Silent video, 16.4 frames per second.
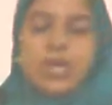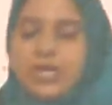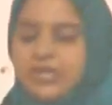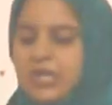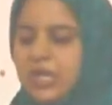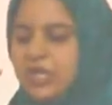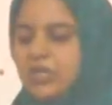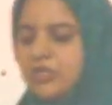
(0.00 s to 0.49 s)

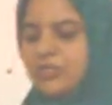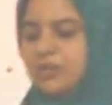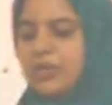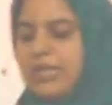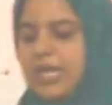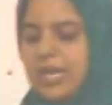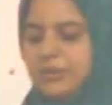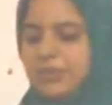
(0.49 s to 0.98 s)
God. So,
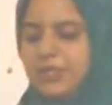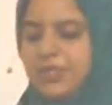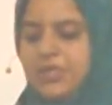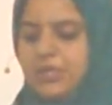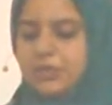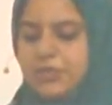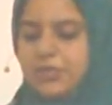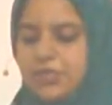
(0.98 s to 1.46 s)
in that
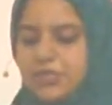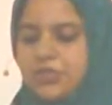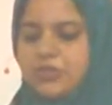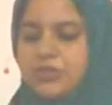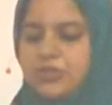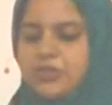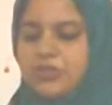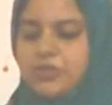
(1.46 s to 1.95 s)
particular
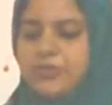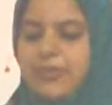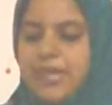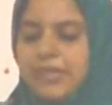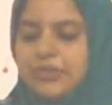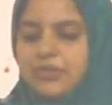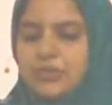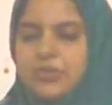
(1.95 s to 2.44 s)
position, you're to
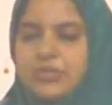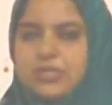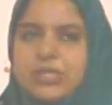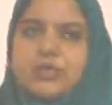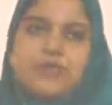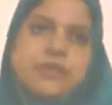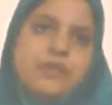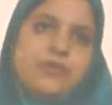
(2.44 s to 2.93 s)
imagine
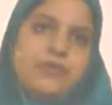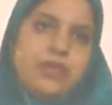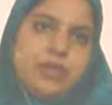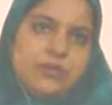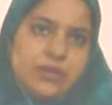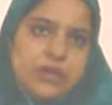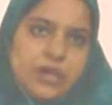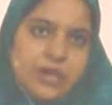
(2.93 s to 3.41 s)
yourself at the
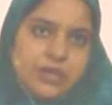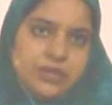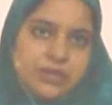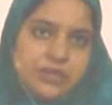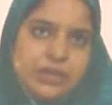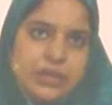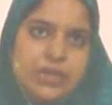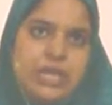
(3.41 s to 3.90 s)
feet of God,
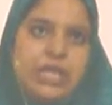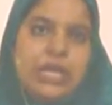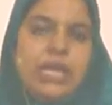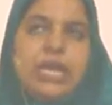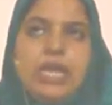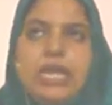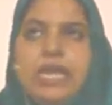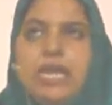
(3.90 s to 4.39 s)

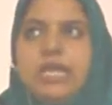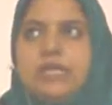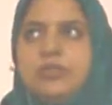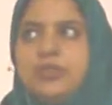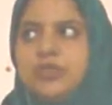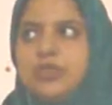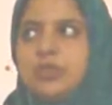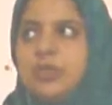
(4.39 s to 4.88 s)

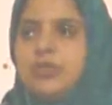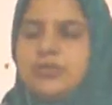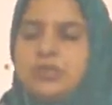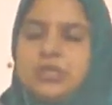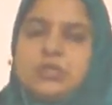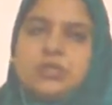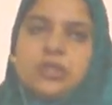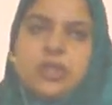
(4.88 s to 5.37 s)
and you're
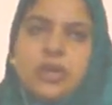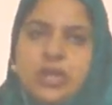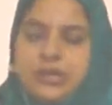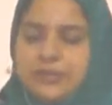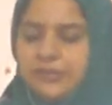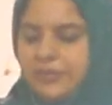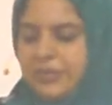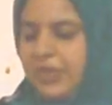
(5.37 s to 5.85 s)
closest to
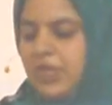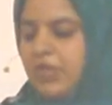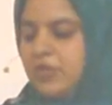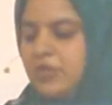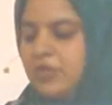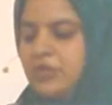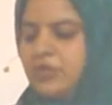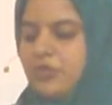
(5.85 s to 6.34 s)
God.
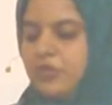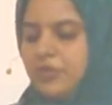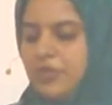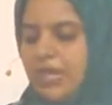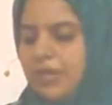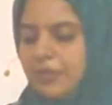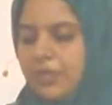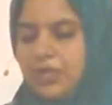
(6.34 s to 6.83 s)
You do
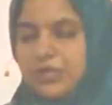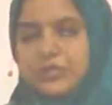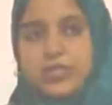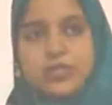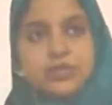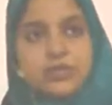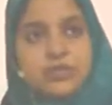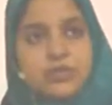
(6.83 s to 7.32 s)
that
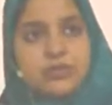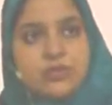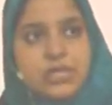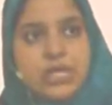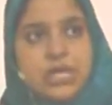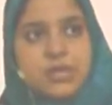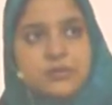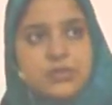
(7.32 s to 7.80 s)
prostration two
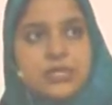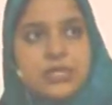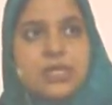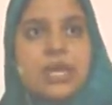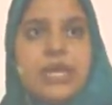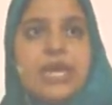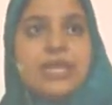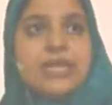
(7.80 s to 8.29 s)
times,
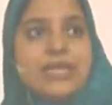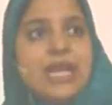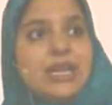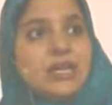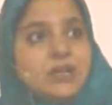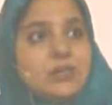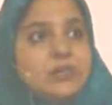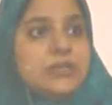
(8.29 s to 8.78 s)
and
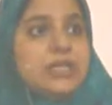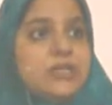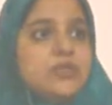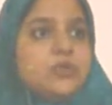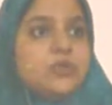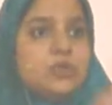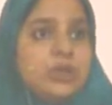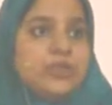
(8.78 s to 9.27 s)
that
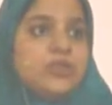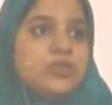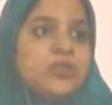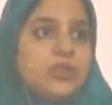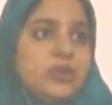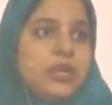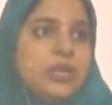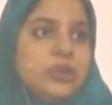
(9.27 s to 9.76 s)
completes one
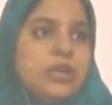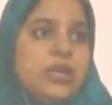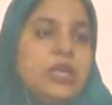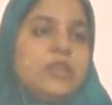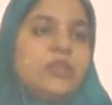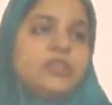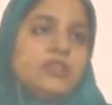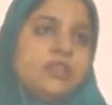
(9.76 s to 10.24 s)
circuit.
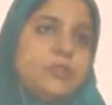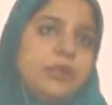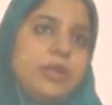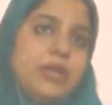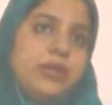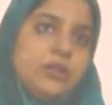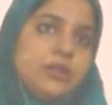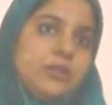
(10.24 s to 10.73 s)
So,
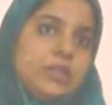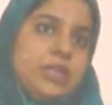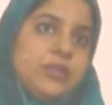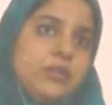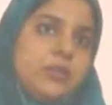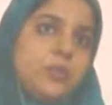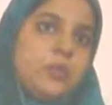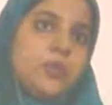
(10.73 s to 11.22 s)
depending on the
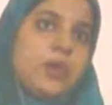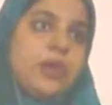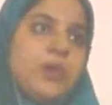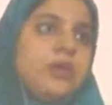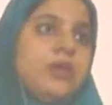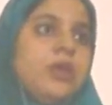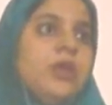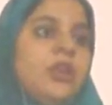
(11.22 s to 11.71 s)
length of
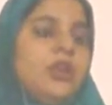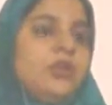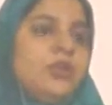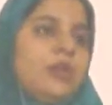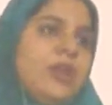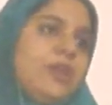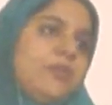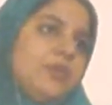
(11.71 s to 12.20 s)
prayer,
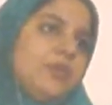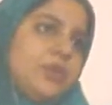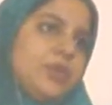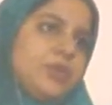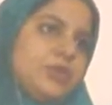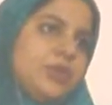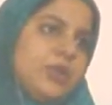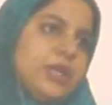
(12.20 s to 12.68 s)
you would have
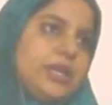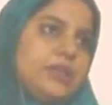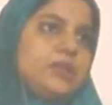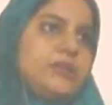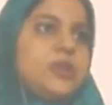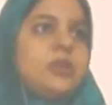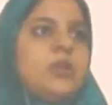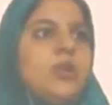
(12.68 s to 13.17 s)
three
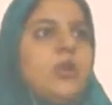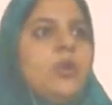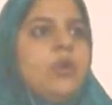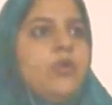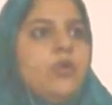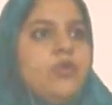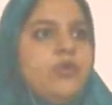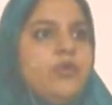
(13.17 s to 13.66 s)
circuits,
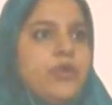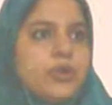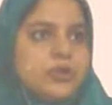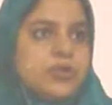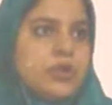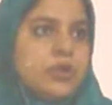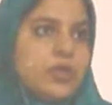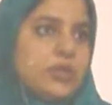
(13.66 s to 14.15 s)
or
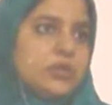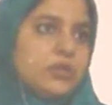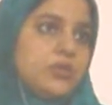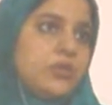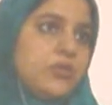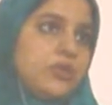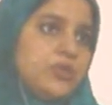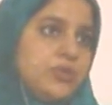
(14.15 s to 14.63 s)
four
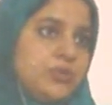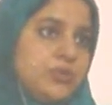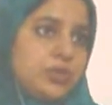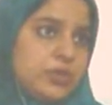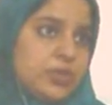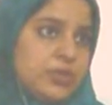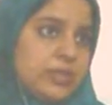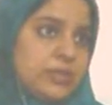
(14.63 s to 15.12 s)
circuits, or two
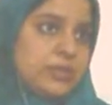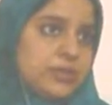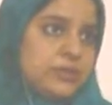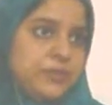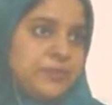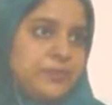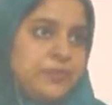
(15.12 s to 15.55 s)
circuits.